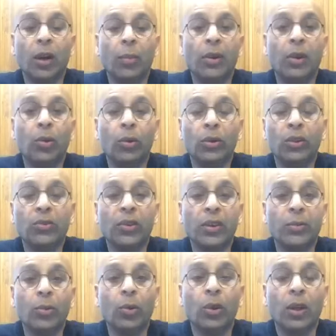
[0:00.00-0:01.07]
I've been doing this
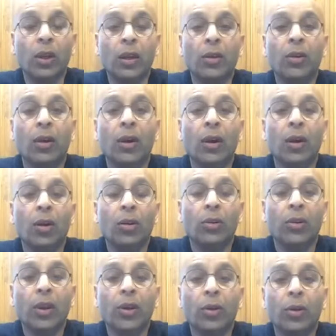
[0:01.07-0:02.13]
Facebook Live on a
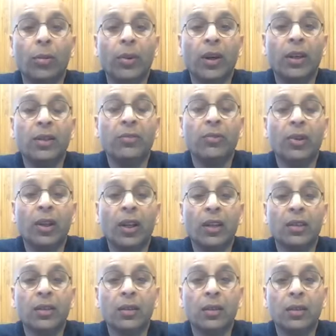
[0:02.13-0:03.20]
regular basis for
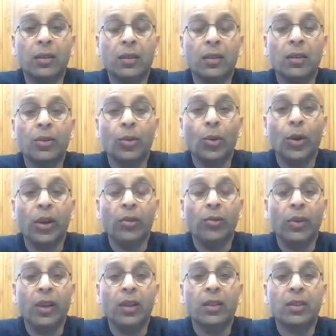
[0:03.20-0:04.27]
last 6 to 8
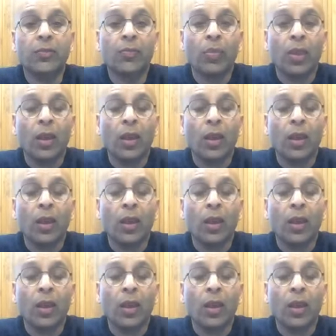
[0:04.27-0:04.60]
weeks.